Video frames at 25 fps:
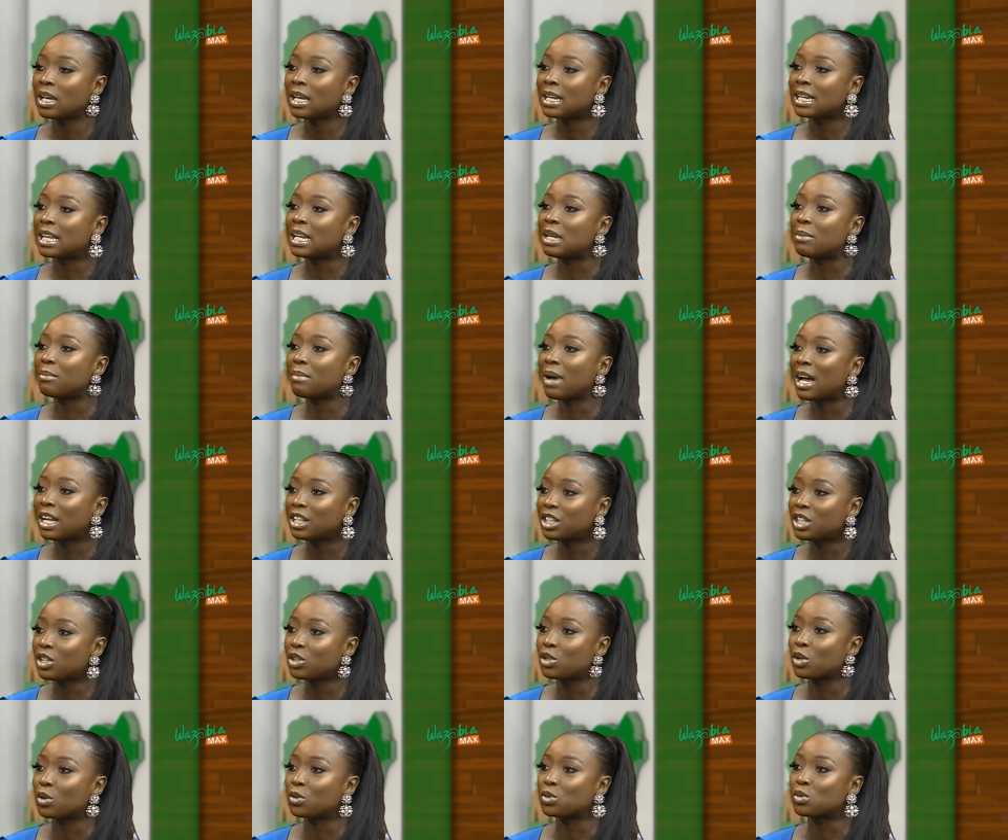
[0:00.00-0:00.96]
Then
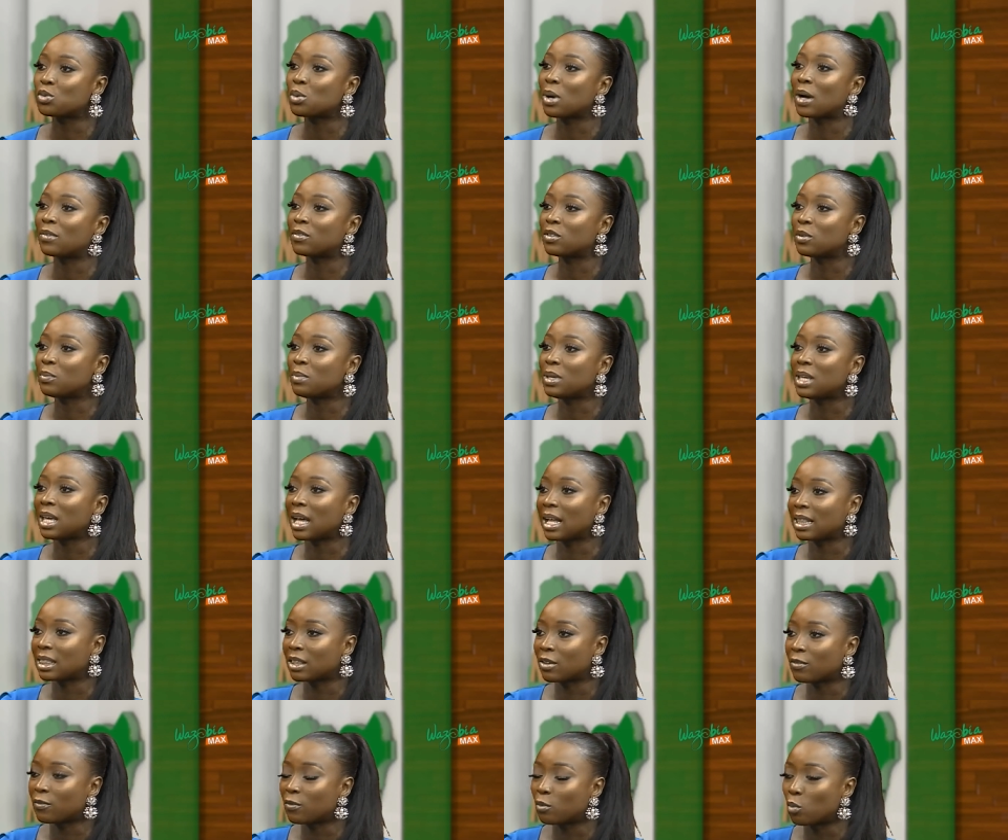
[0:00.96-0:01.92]
imagine those who have to be
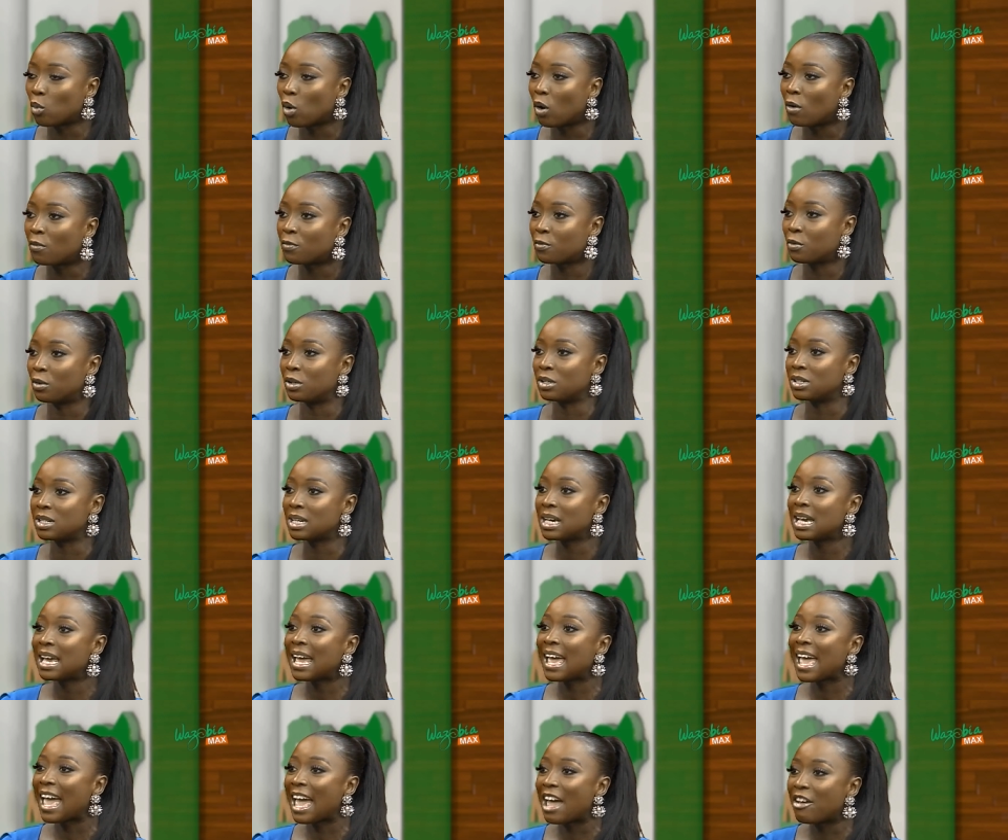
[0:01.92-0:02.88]
at the war front
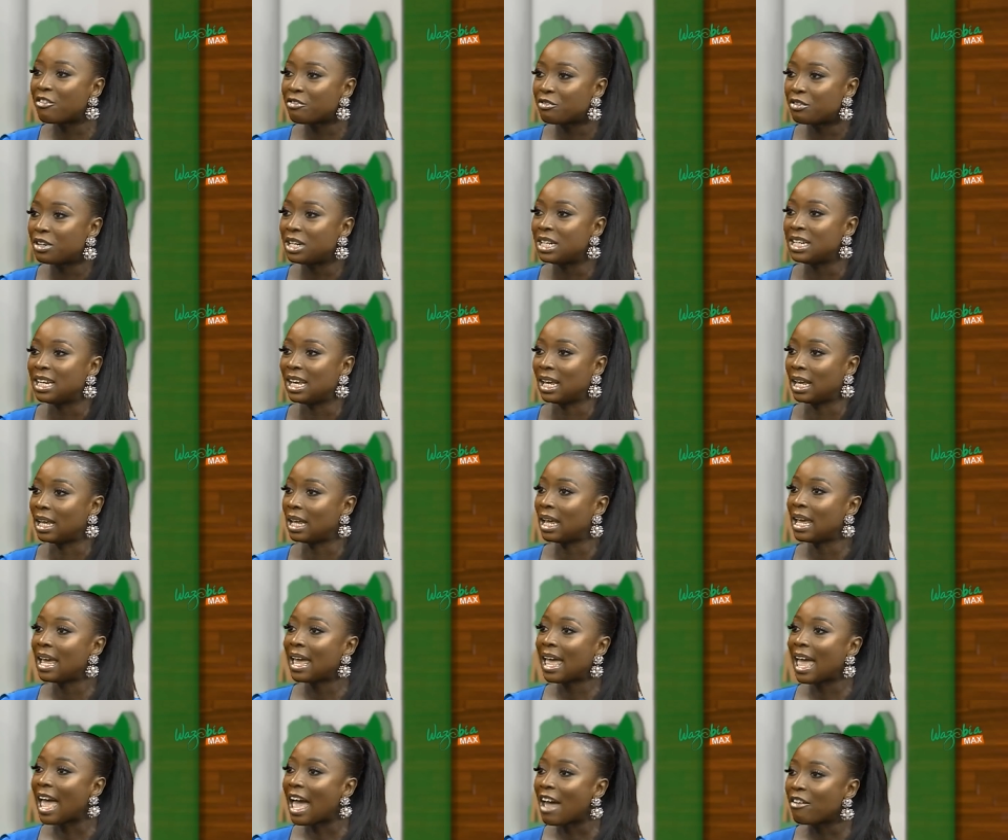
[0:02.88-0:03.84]
every day,
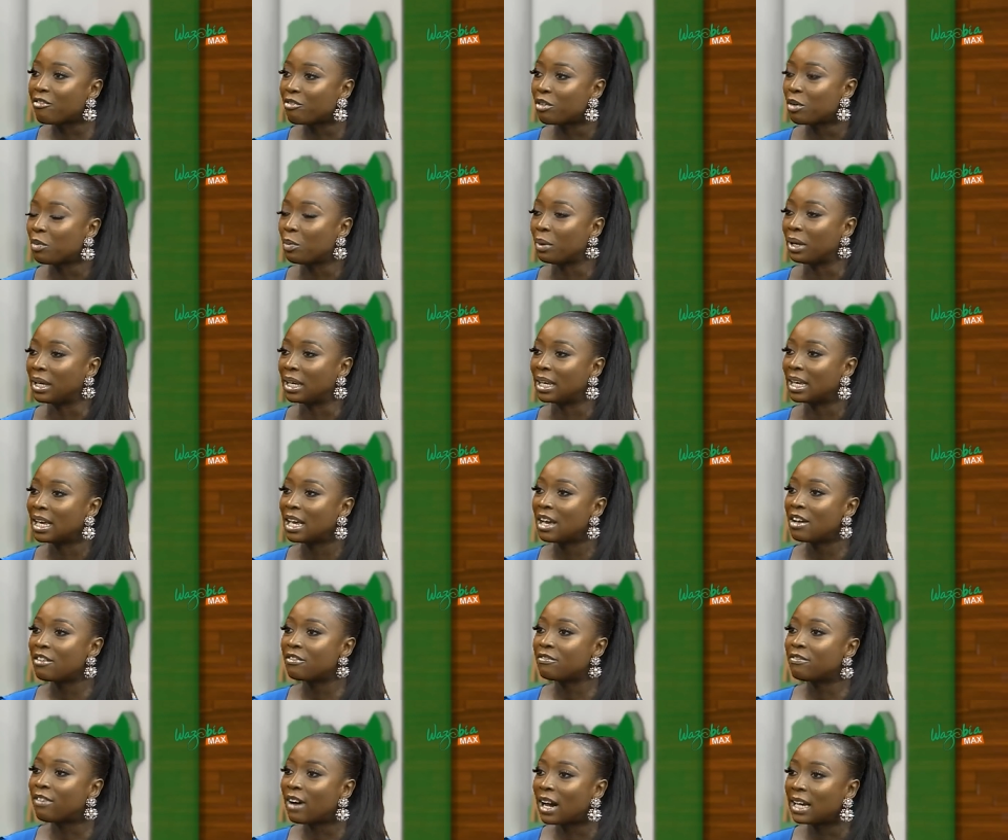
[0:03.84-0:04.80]
every week,
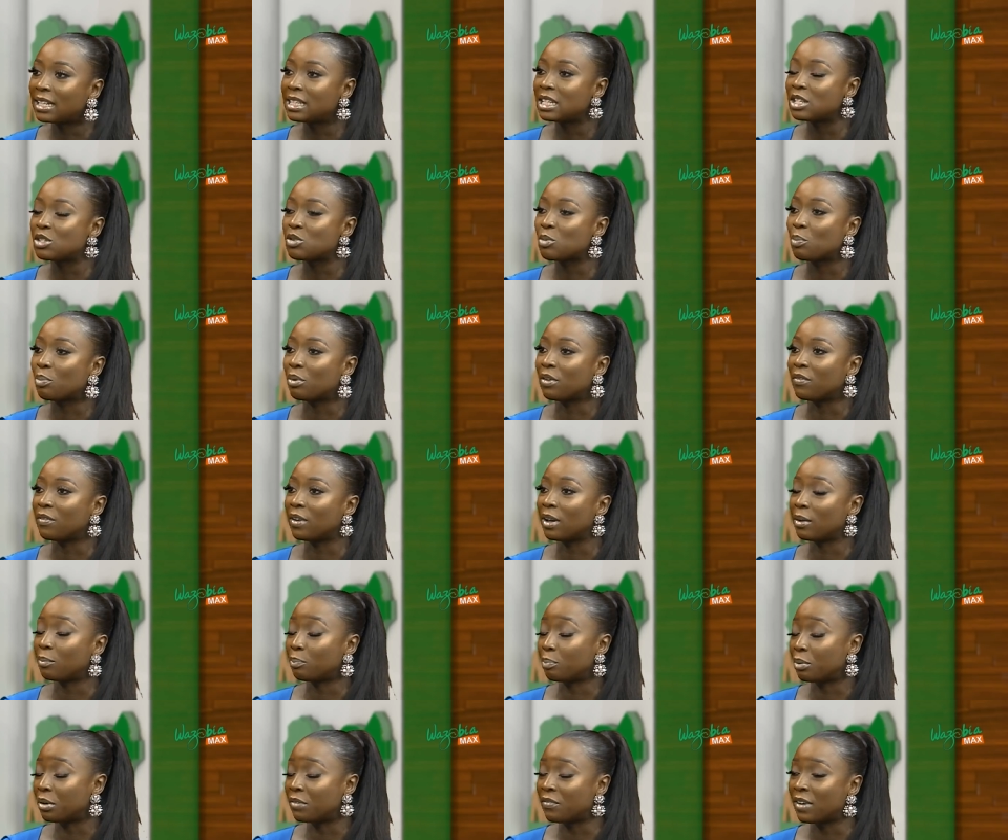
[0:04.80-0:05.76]
fighting to
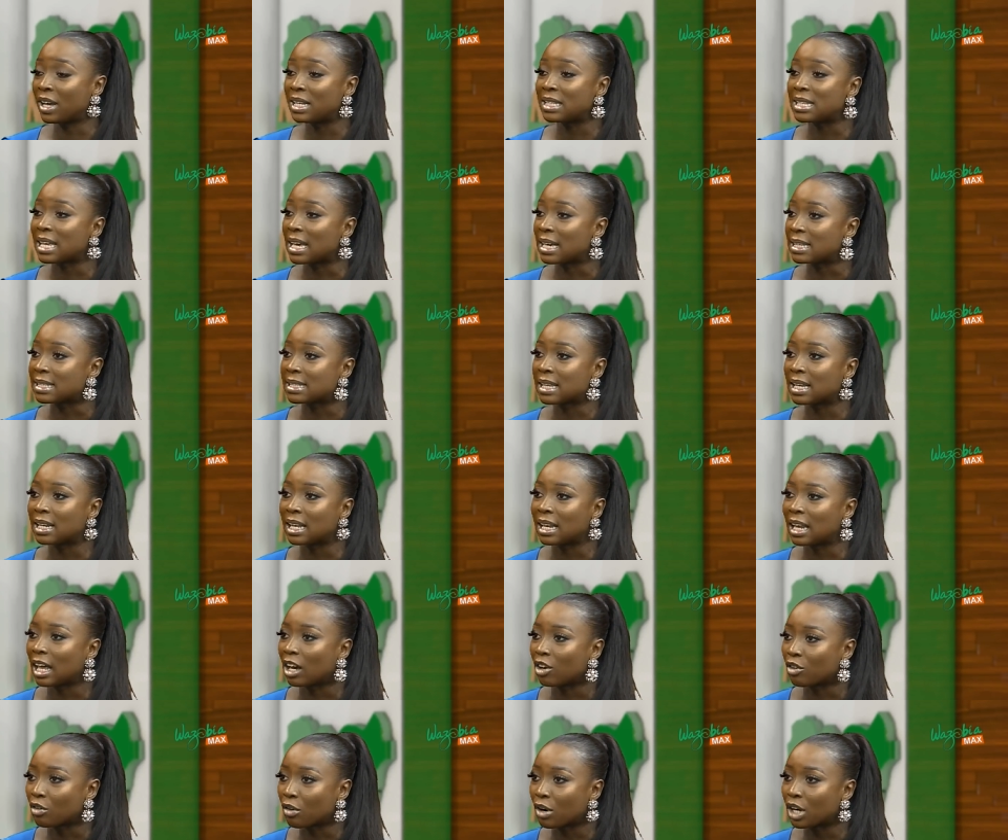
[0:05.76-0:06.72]
prevent, prevent external
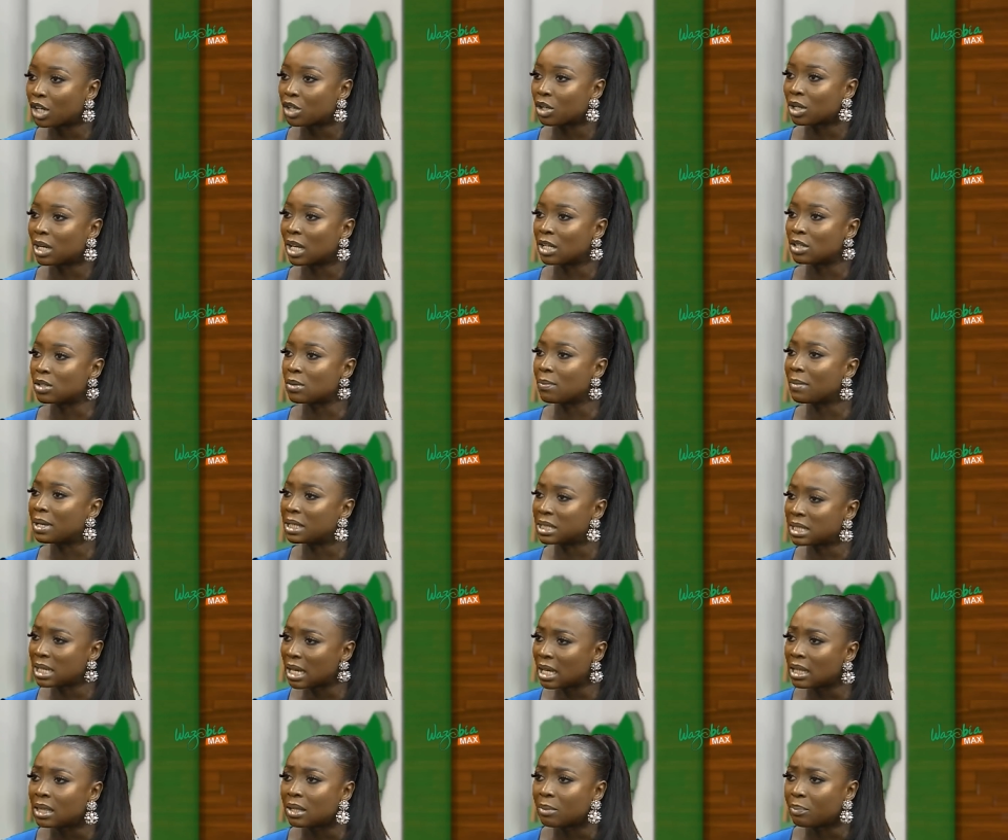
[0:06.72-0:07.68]
aggression and to
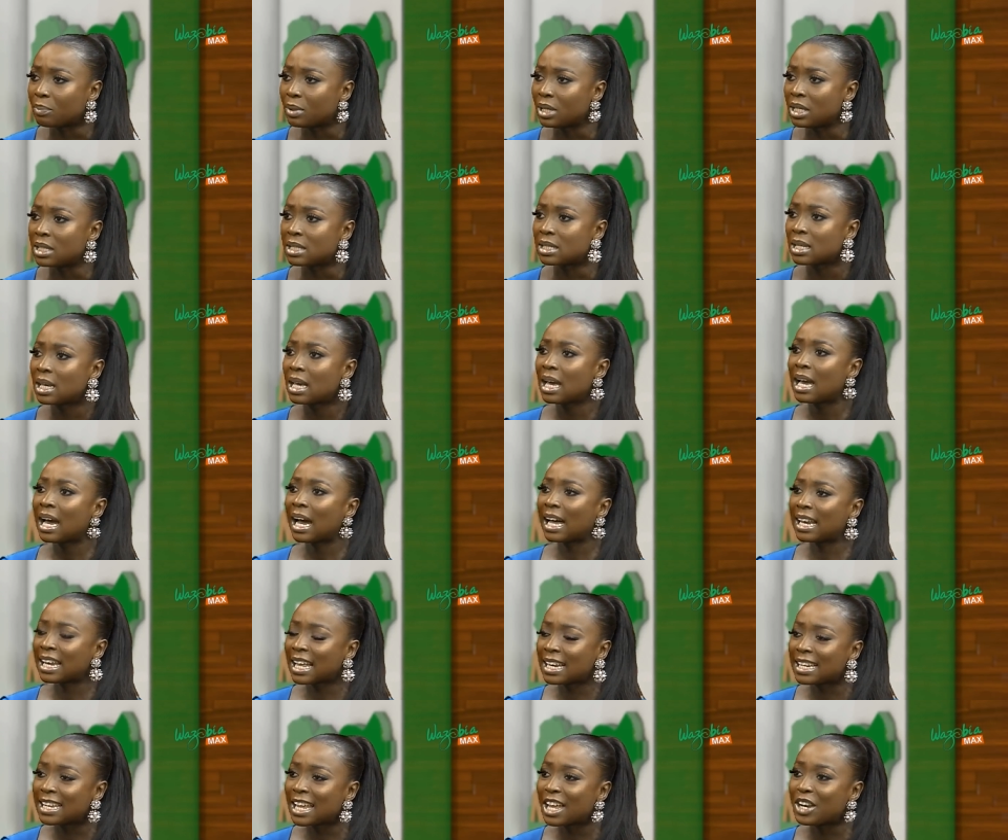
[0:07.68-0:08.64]
maintain the peace. And
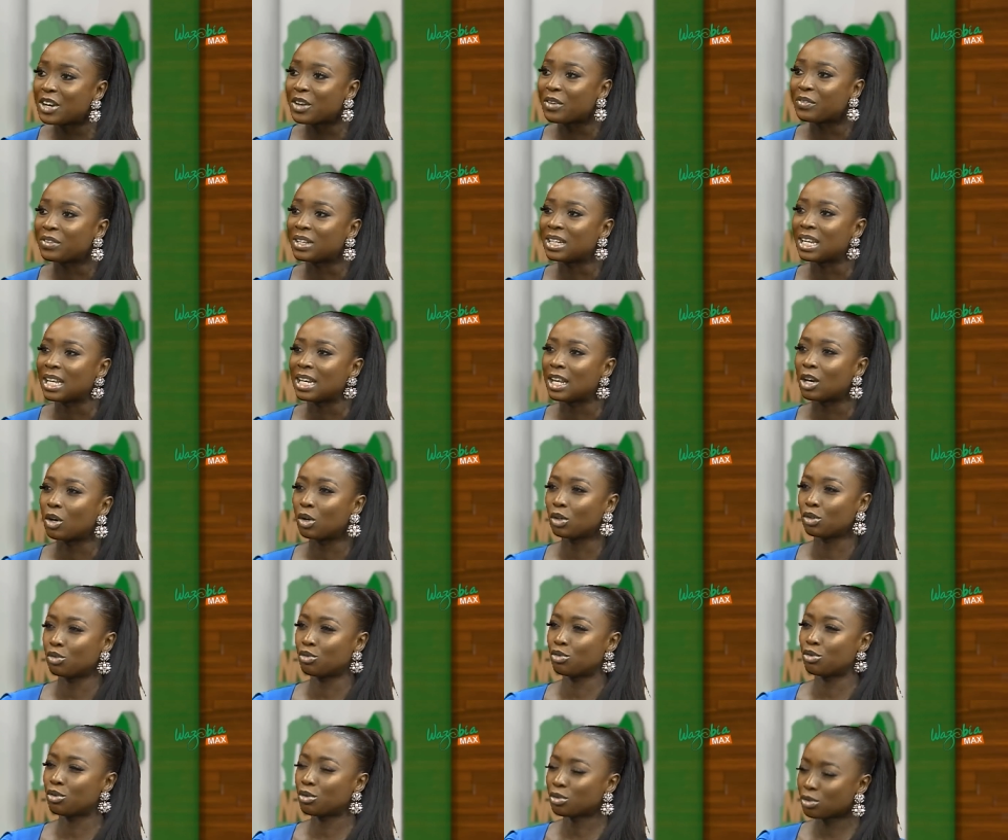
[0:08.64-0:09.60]
at the end of the day, they go
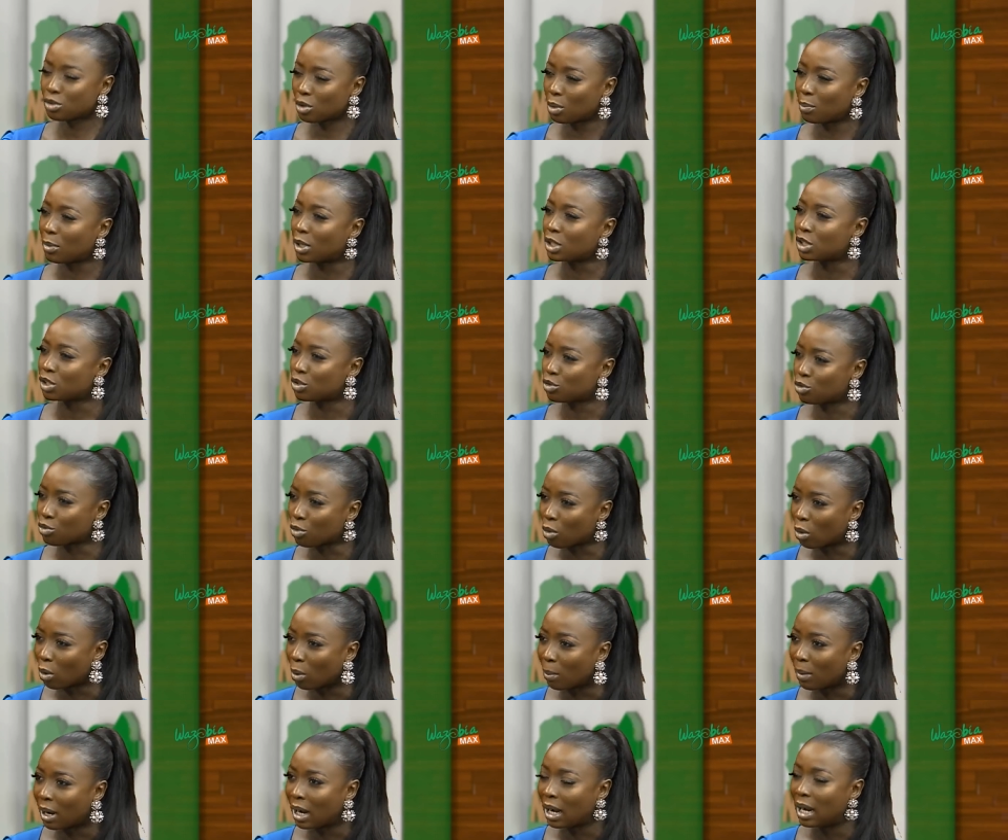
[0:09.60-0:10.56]
through so much
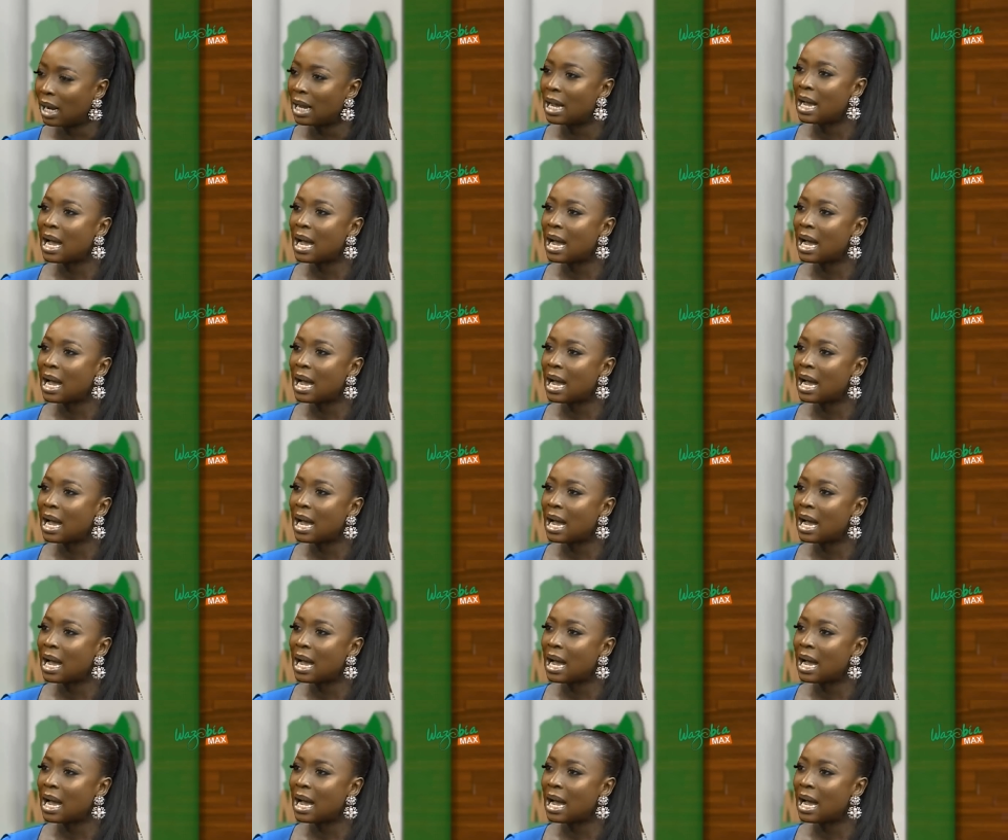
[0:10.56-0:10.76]
trauma